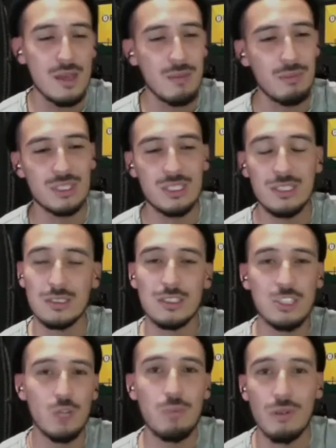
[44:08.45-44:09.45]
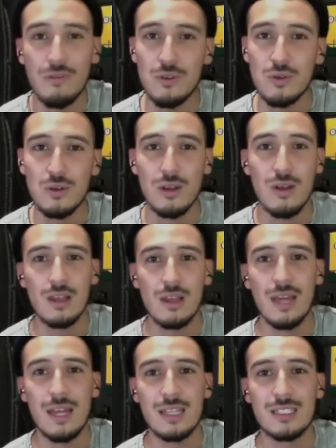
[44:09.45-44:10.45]
but she's a superfood
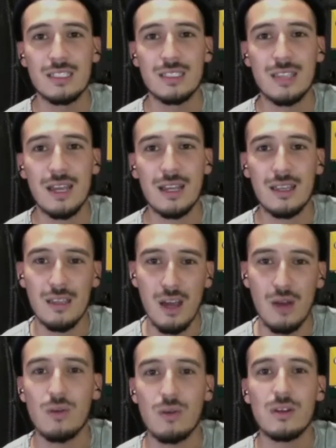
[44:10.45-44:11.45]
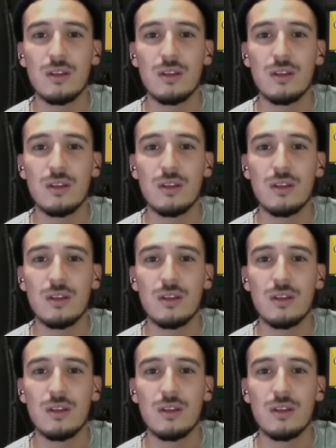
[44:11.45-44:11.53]
that is just like, yo,